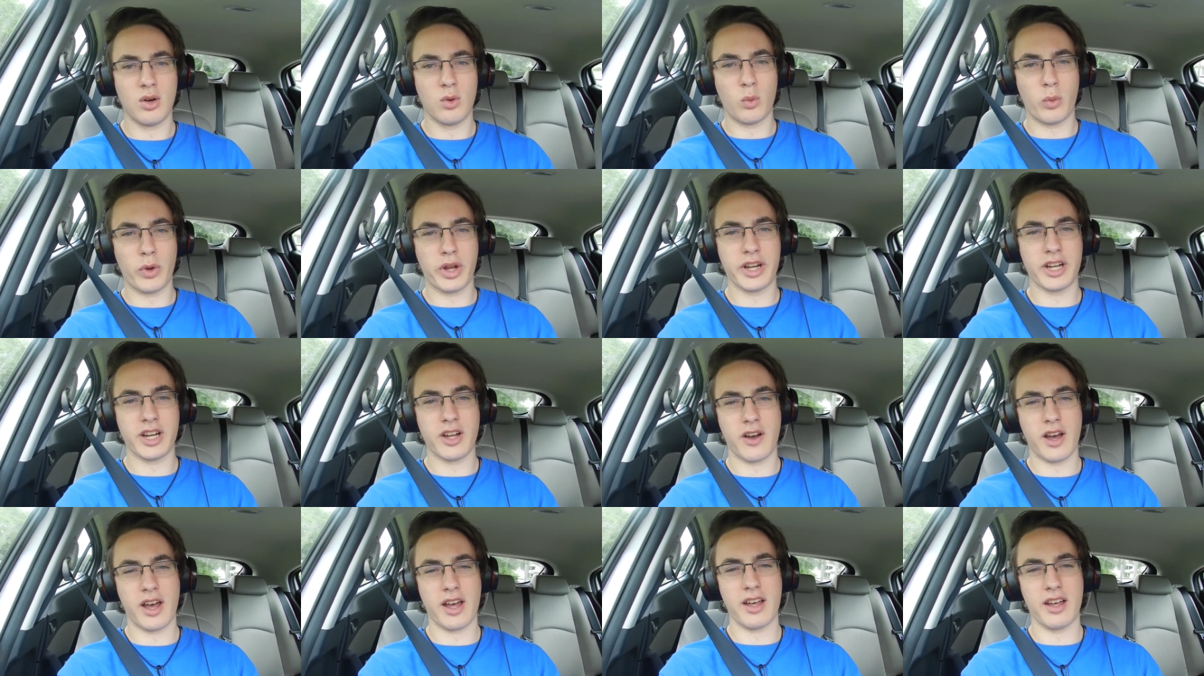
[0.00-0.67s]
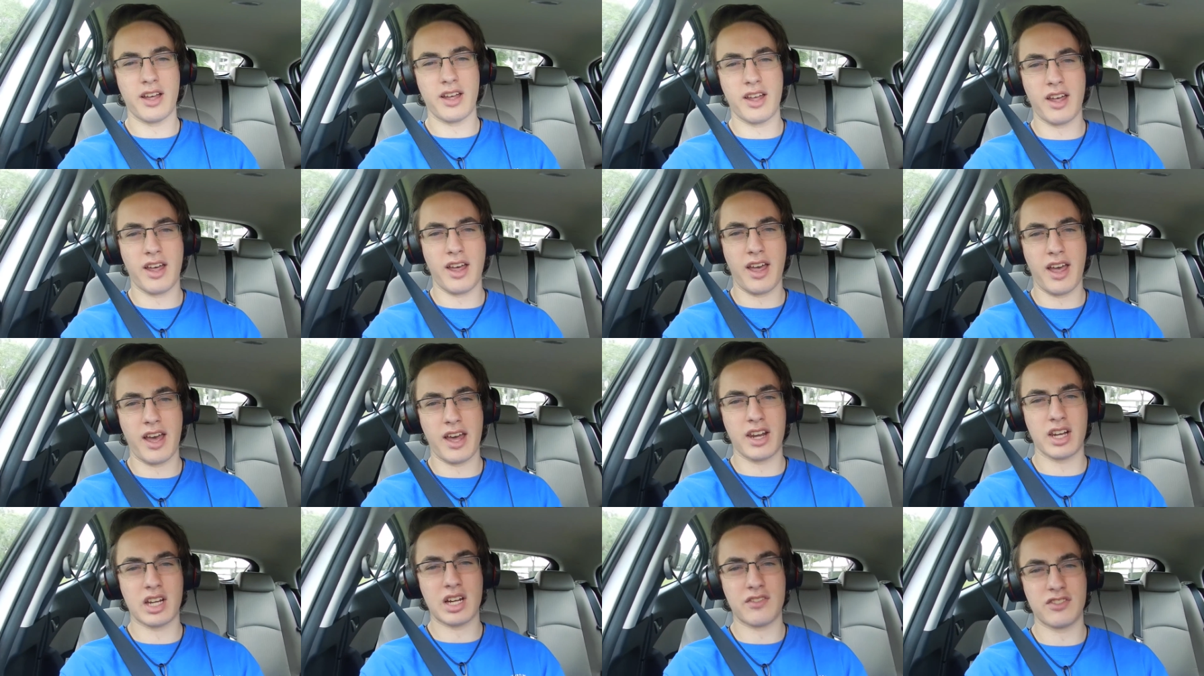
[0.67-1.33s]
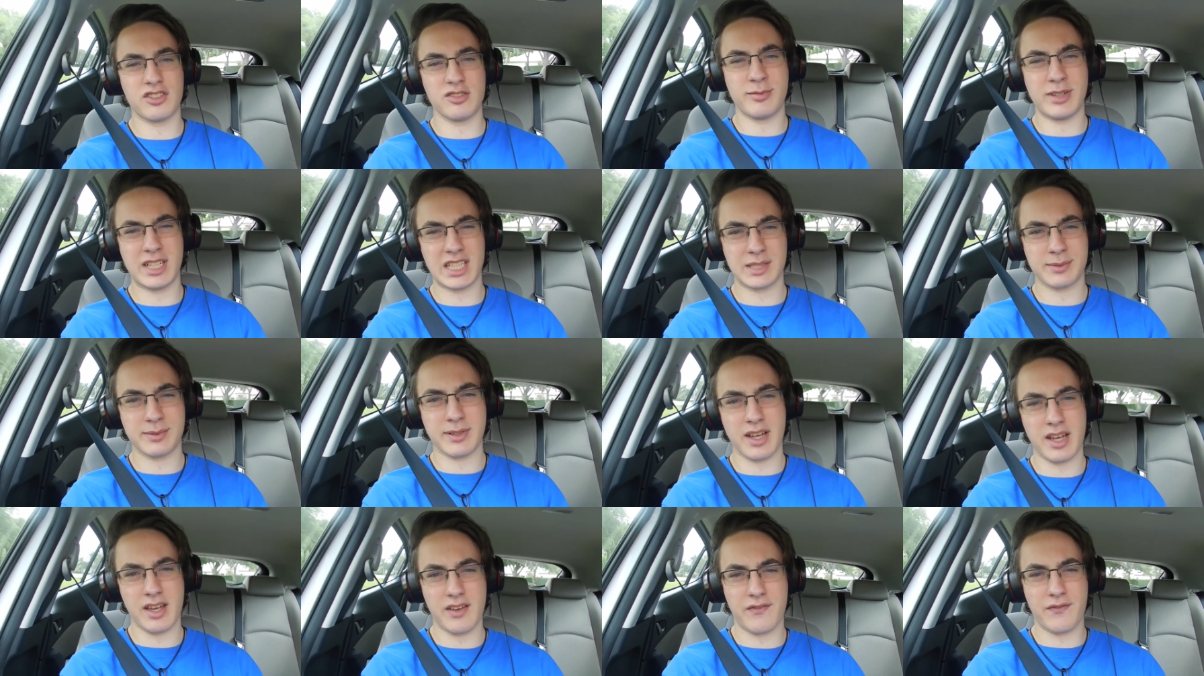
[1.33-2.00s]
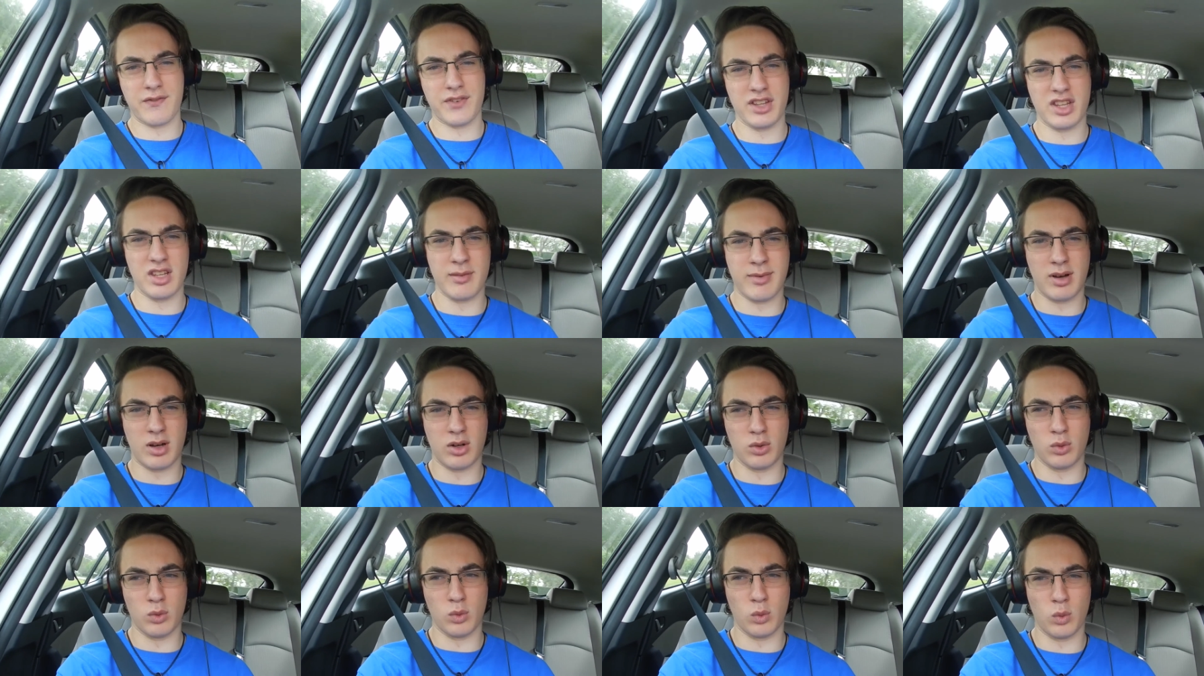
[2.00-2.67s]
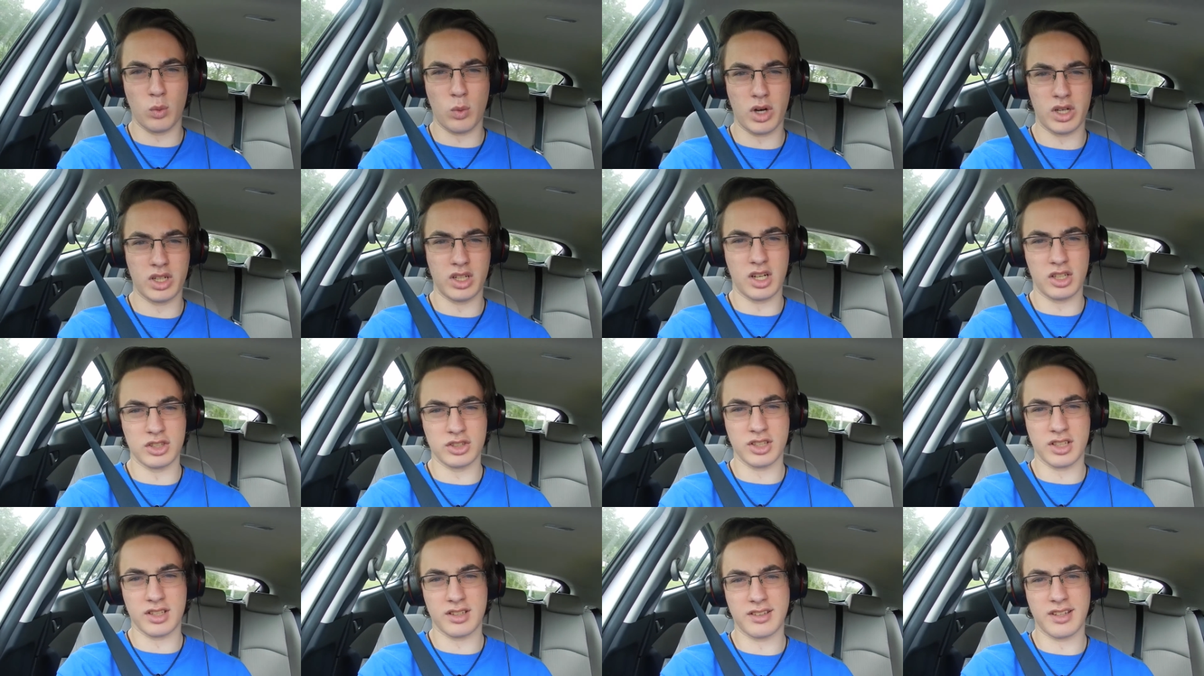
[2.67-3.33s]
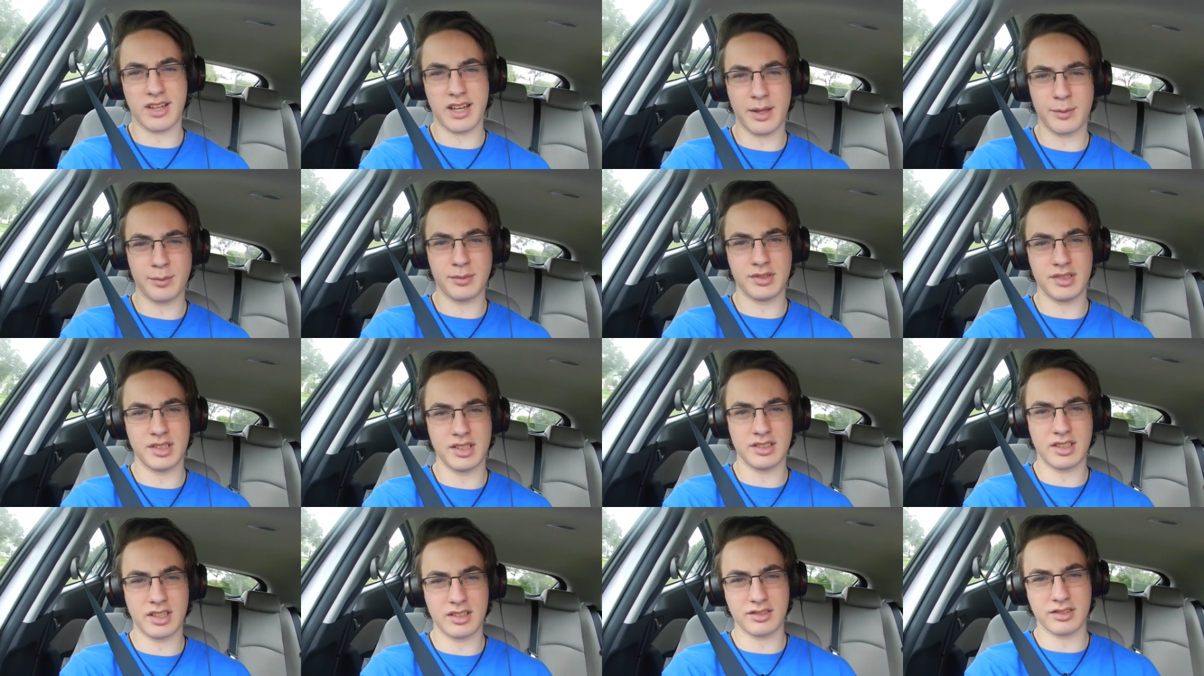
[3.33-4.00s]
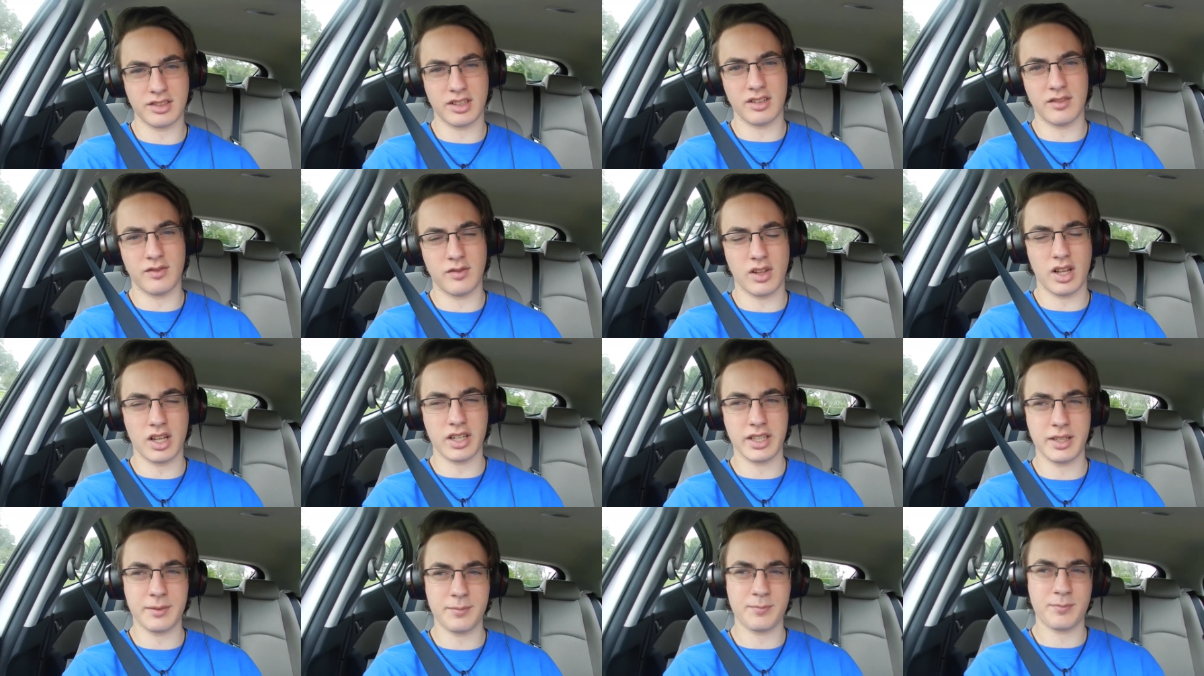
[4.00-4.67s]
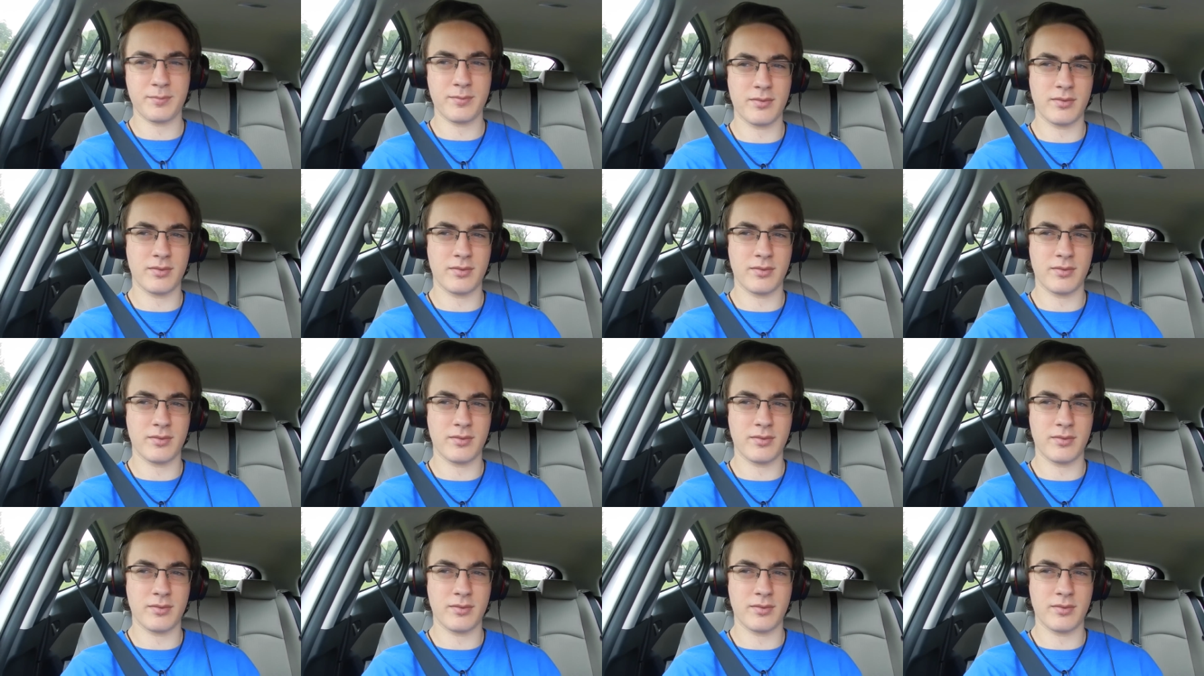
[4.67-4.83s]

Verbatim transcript: We are now he heading off to Best Buy for the about 100th time since I started vlogging.